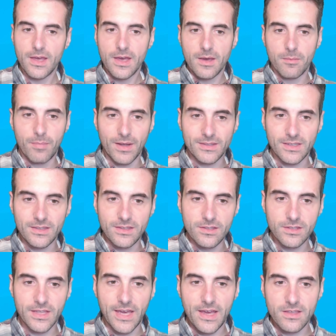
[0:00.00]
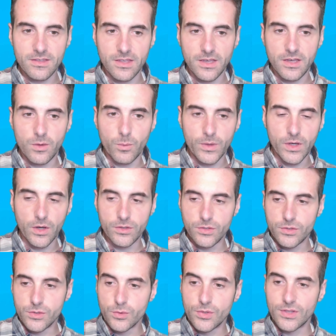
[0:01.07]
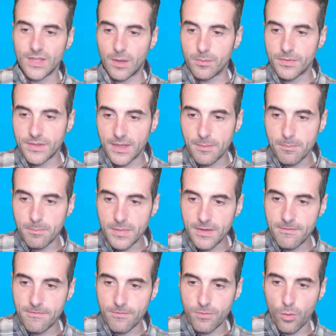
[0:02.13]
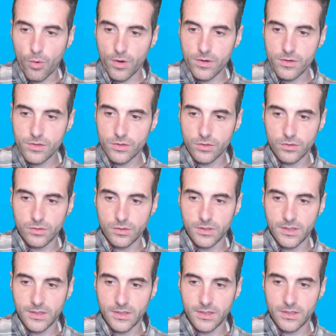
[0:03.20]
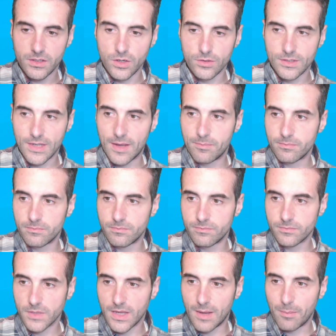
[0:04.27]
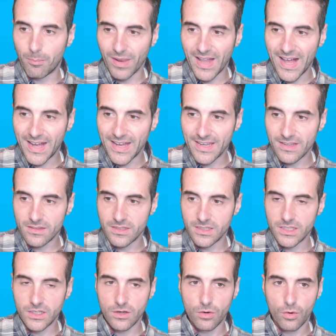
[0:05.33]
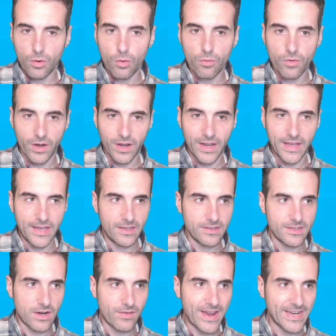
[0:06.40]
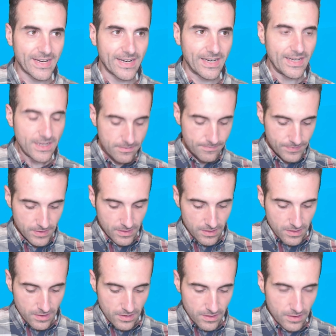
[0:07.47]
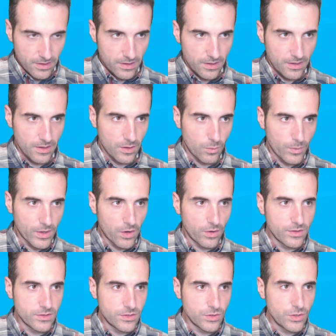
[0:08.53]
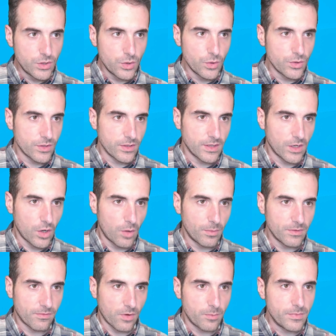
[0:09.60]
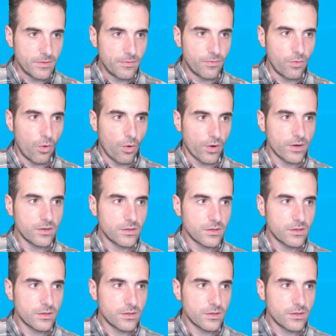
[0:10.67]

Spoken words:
but in this case, we got to do something before. So not applying the overlay directly. We're going to use the command from before,